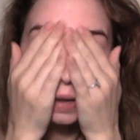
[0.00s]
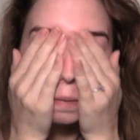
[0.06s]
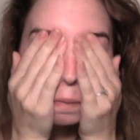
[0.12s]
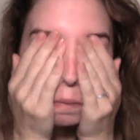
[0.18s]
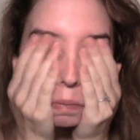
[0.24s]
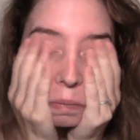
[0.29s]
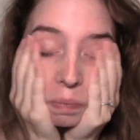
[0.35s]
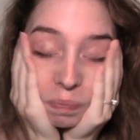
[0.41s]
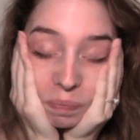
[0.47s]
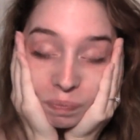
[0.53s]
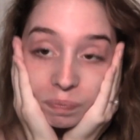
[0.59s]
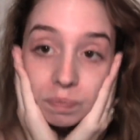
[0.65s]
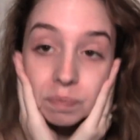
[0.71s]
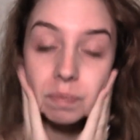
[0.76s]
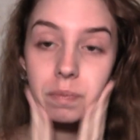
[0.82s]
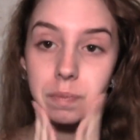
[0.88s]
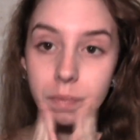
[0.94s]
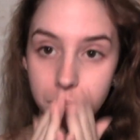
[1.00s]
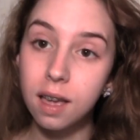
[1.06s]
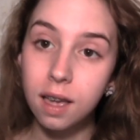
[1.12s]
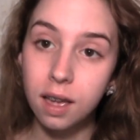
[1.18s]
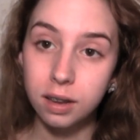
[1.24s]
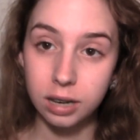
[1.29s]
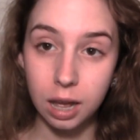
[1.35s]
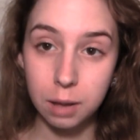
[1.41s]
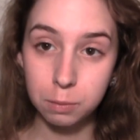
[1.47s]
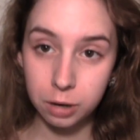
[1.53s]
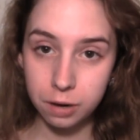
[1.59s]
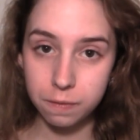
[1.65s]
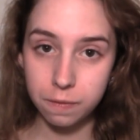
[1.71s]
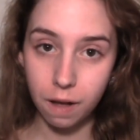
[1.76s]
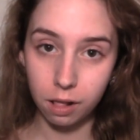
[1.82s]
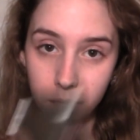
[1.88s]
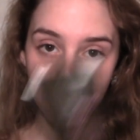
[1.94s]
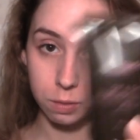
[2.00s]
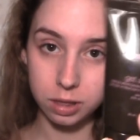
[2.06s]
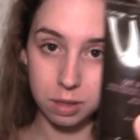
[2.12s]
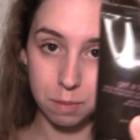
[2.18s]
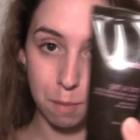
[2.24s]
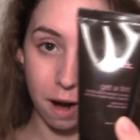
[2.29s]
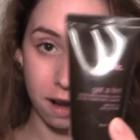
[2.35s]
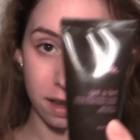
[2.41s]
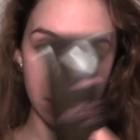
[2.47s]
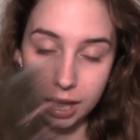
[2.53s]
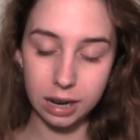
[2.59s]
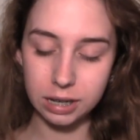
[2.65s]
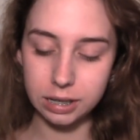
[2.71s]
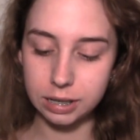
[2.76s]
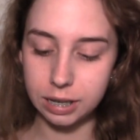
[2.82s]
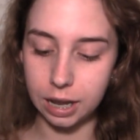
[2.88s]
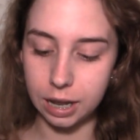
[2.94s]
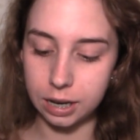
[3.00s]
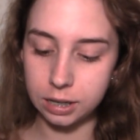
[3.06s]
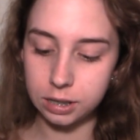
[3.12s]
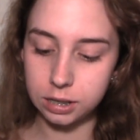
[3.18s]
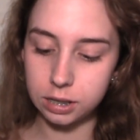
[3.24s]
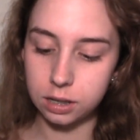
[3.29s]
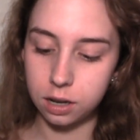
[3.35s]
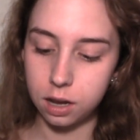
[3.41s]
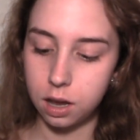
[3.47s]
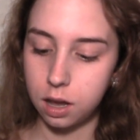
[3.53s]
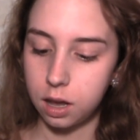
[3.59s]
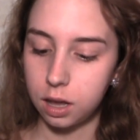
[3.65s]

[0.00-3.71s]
it. Now I'm going to follow with the Mark Get It Tint.